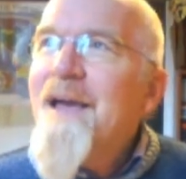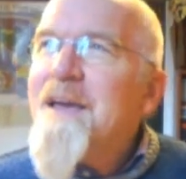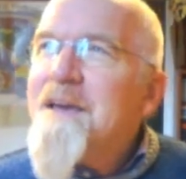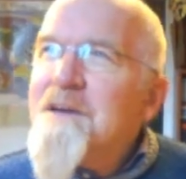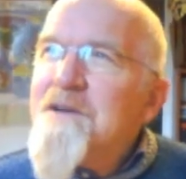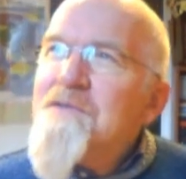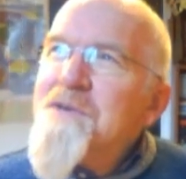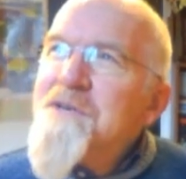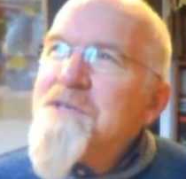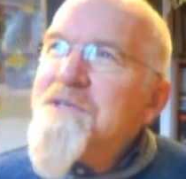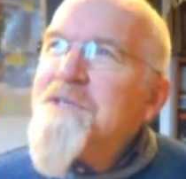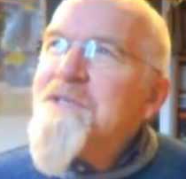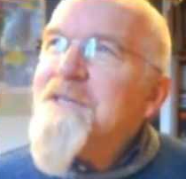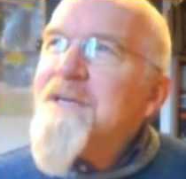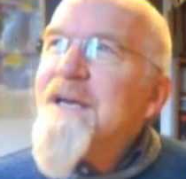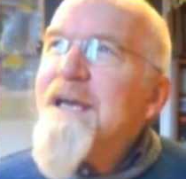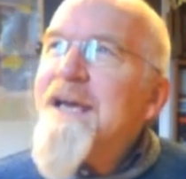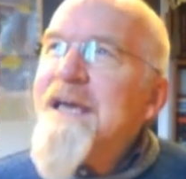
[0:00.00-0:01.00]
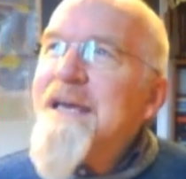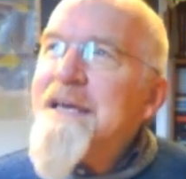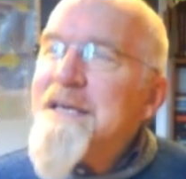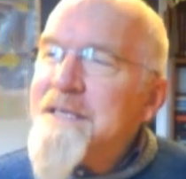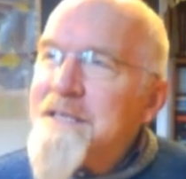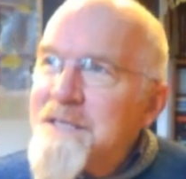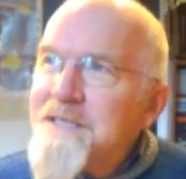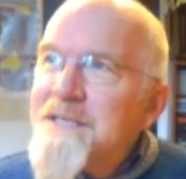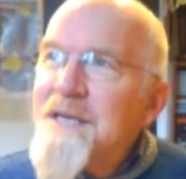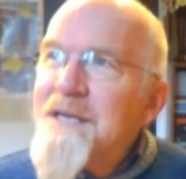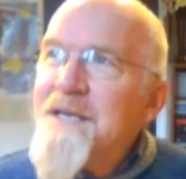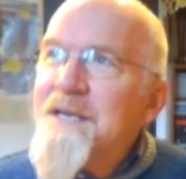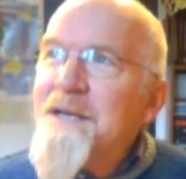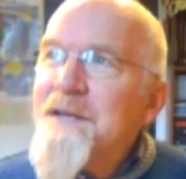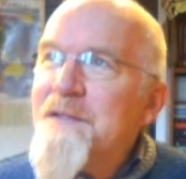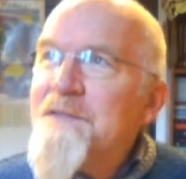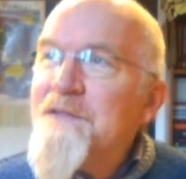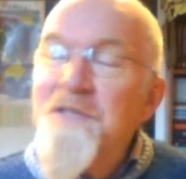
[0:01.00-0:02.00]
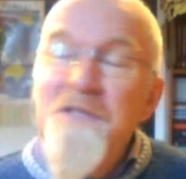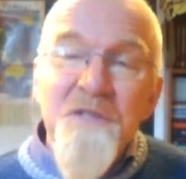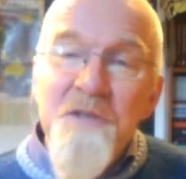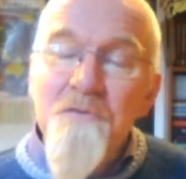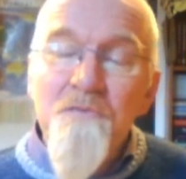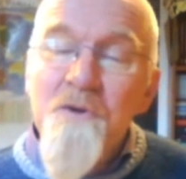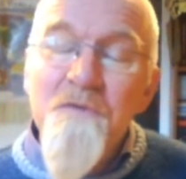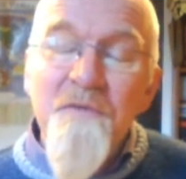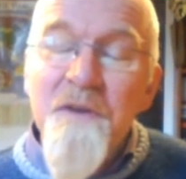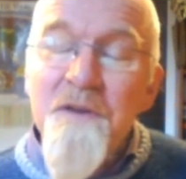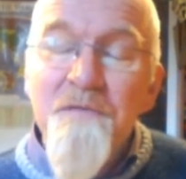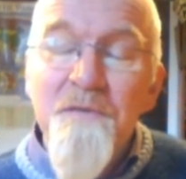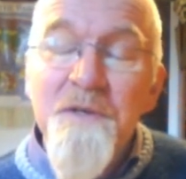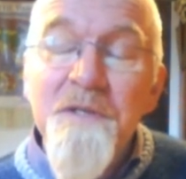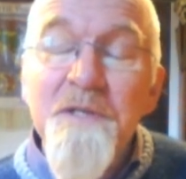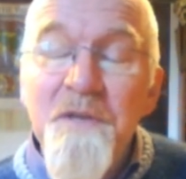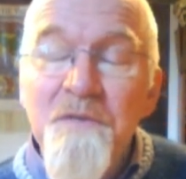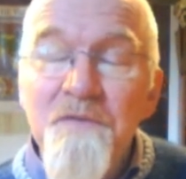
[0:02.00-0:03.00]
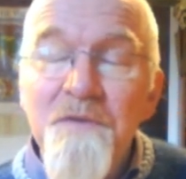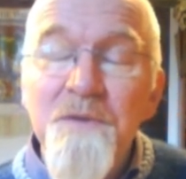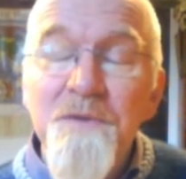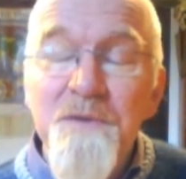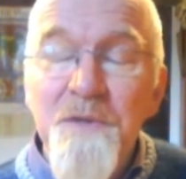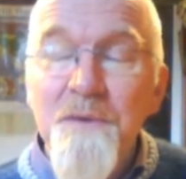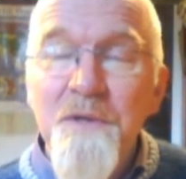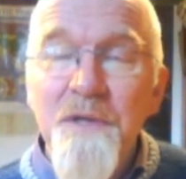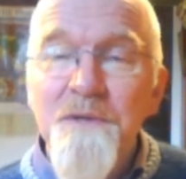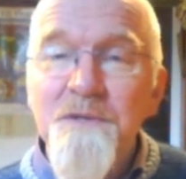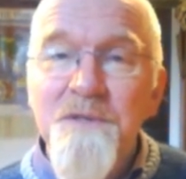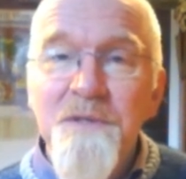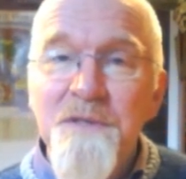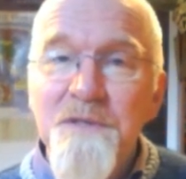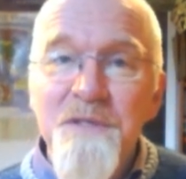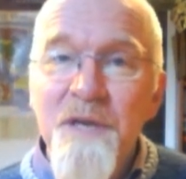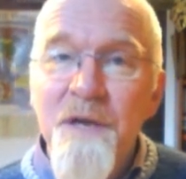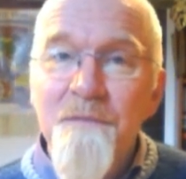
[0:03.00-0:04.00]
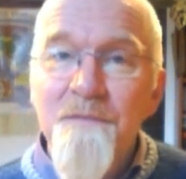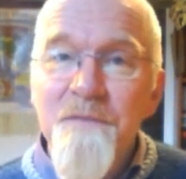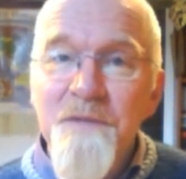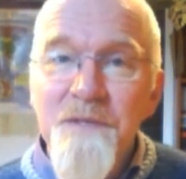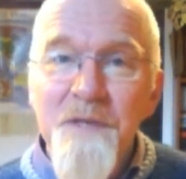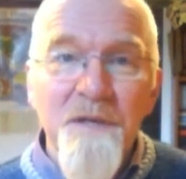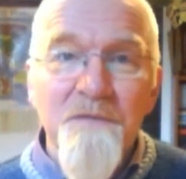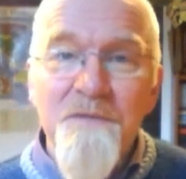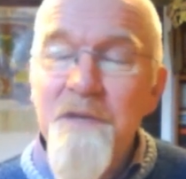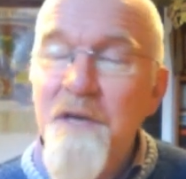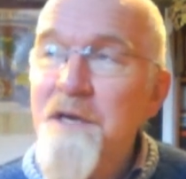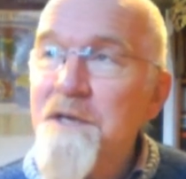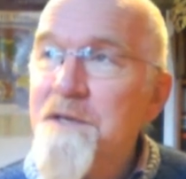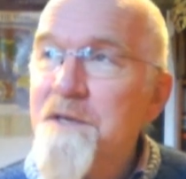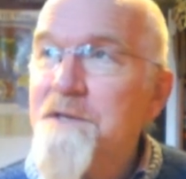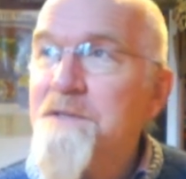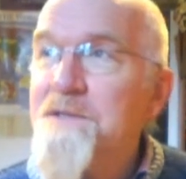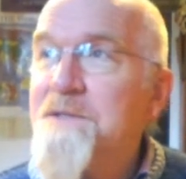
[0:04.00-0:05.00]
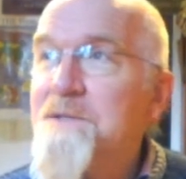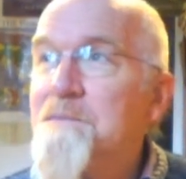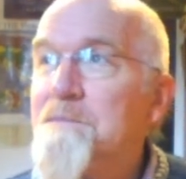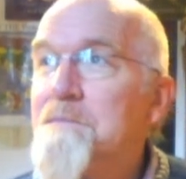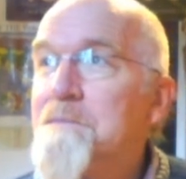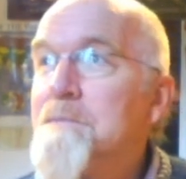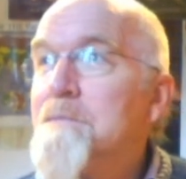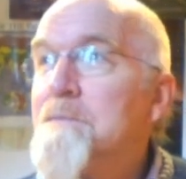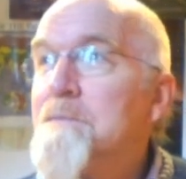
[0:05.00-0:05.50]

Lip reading: Icarus is, the story of Icarus is he flew too close to the sun, the son of Daedalus.